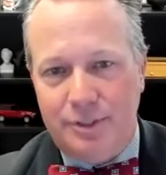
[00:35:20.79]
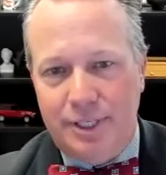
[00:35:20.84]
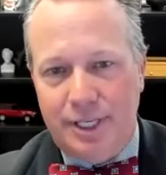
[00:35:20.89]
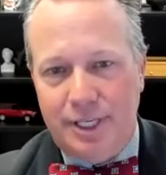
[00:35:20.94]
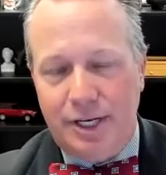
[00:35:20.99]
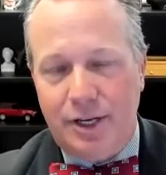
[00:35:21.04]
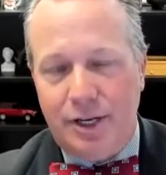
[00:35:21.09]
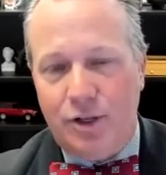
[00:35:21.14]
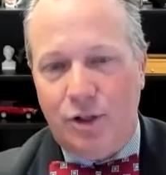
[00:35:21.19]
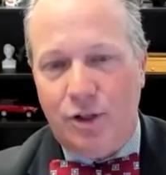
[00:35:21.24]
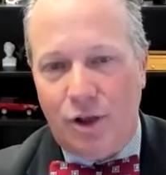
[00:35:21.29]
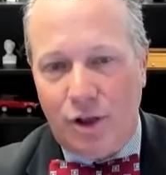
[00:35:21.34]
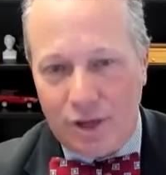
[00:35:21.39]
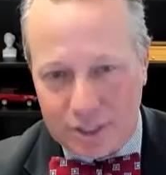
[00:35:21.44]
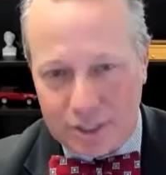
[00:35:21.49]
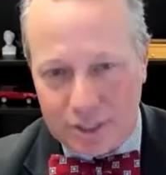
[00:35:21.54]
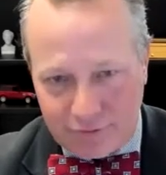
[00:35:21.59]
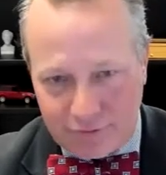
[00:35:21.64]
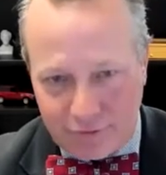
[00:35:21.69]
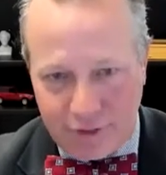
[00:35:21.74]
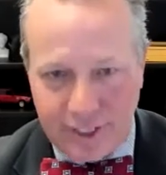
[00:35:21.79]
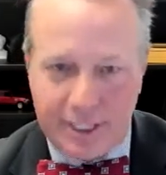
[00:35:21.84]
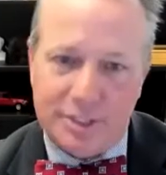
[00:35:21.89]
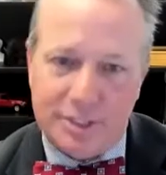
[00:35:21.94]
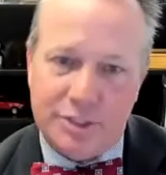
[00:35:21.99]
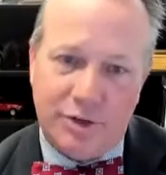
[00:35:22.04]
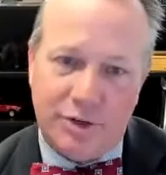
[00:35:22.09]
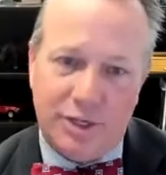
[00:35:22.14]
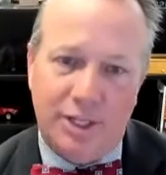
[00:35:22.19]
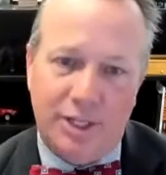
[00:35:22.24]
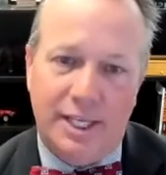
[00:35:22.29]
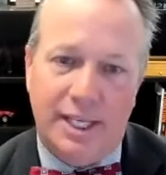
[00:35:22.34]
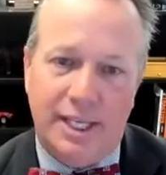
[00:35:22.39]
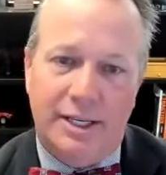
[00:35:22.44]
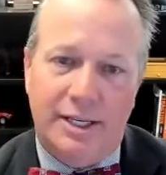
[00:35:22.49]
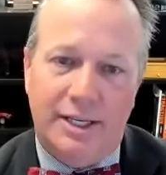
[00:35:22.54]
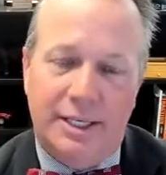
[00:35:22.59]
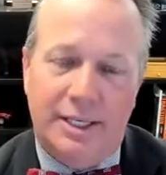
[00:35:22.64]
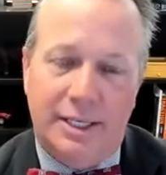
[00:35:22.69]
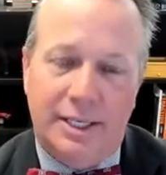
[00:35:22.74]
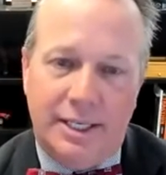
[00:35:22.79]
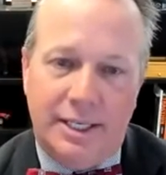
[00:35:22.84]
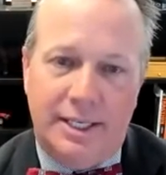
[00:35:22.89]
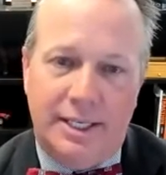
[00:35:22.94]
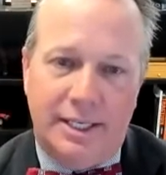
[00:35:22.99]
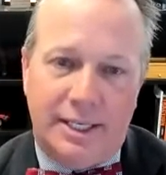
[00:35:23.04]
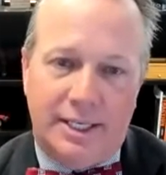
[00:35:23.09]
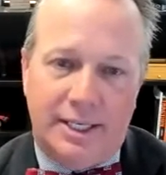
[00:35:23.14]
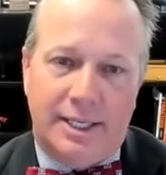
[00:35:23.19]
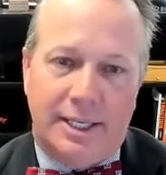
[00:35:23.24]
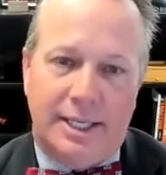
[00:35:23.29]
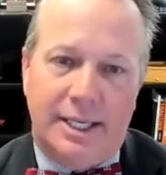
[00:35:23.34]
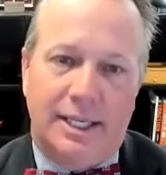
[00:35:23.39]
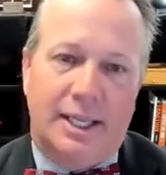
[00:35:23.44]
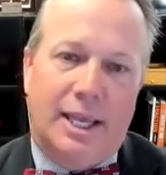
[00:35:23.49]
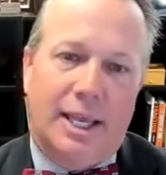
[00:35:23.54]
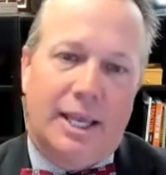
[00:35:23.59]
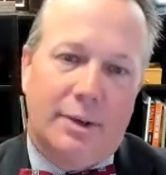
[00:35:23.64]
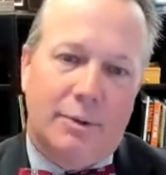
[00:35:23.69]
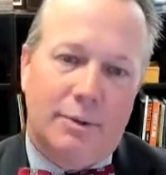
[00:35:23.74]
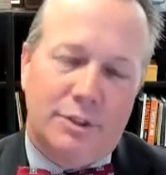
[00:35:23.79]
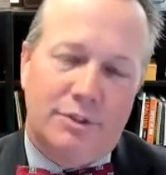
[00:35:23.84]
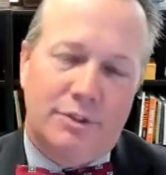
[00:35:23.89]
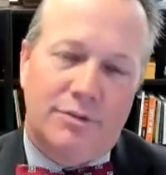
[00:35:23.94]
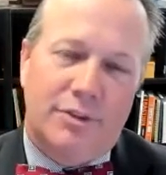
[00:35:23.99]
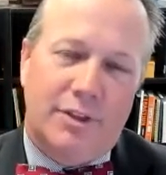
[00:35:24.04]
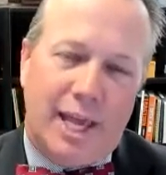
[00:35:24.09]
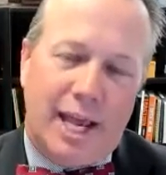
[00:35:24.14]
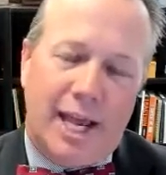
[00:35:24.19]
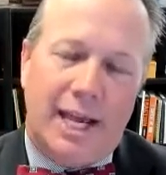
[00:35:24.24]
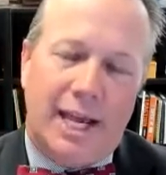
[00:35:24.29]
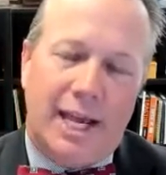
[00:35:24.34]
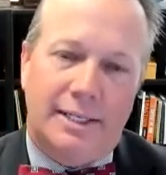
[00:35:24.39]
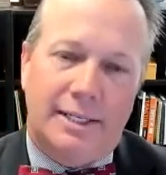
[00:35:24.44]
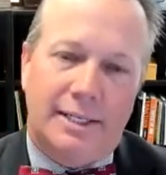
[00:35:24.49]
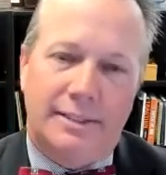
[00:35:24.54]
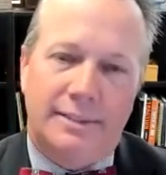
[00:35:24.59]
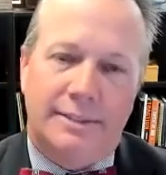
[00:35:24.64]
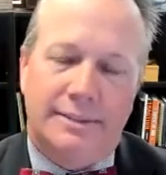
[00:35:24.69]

get a clause for this or get language for that?